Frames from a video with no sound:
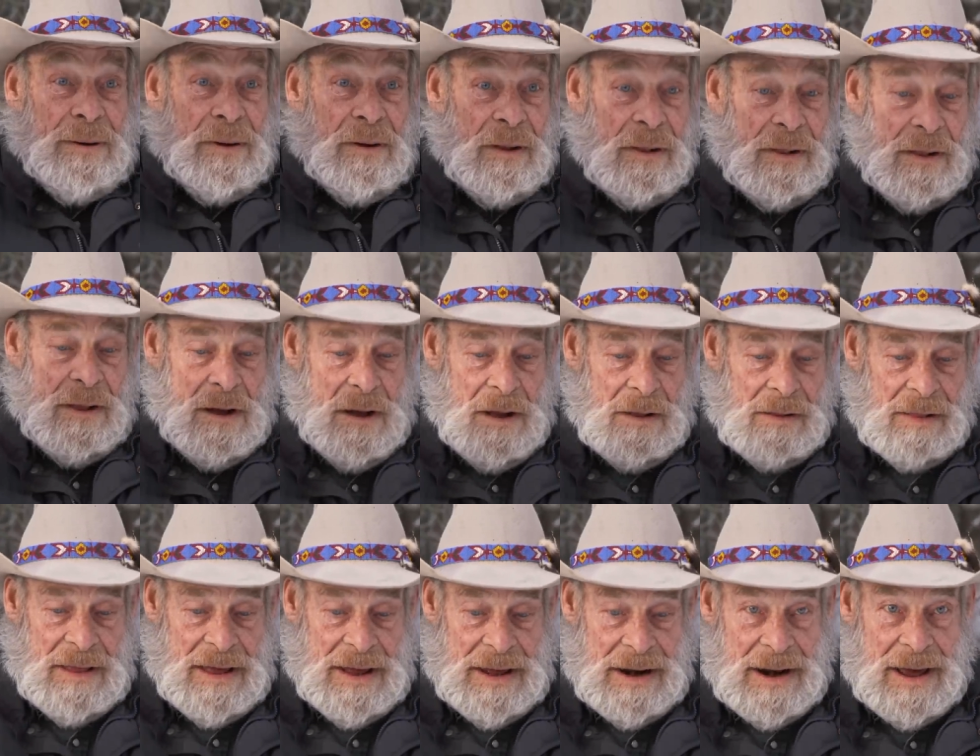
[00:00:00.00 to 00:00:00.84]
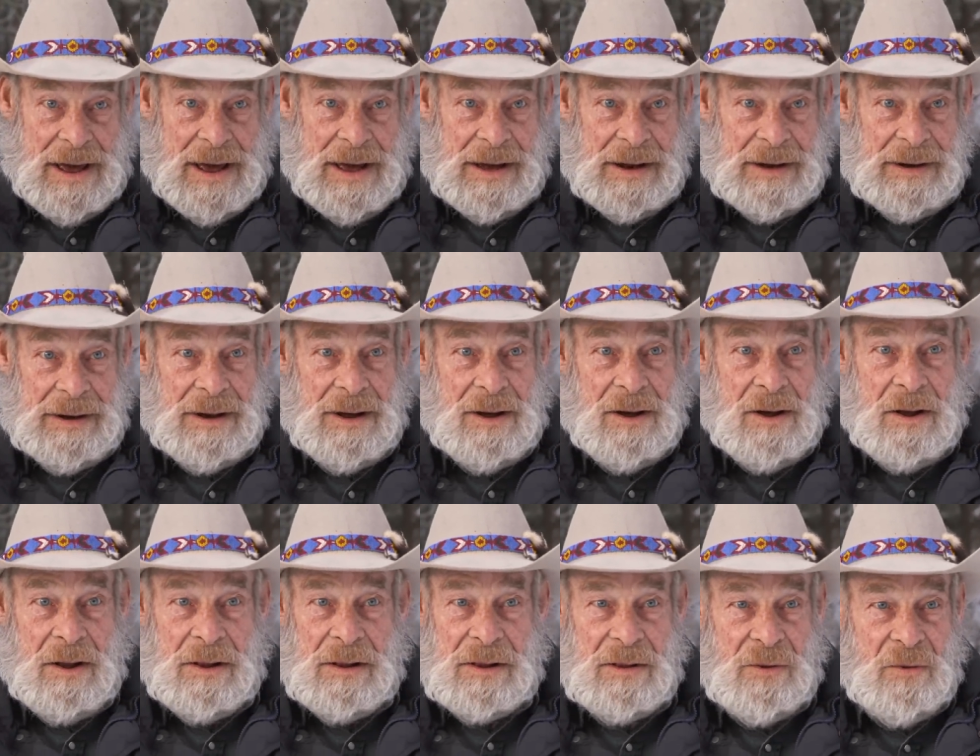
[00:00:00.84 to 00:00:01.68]
pull all that hide
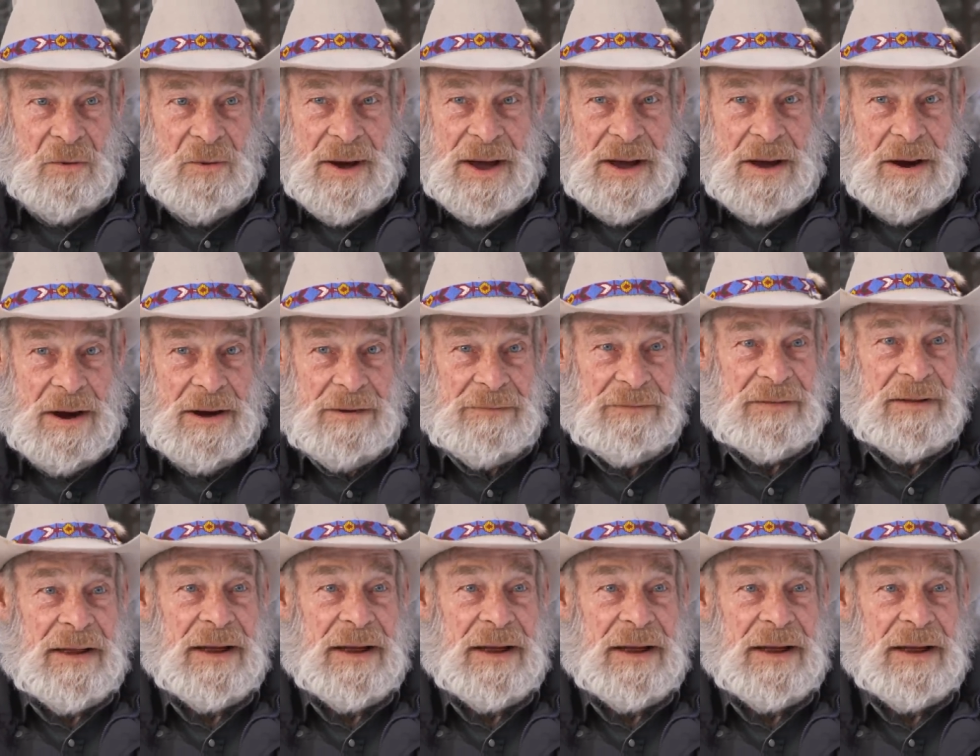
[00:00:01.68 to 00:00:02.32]
all the way off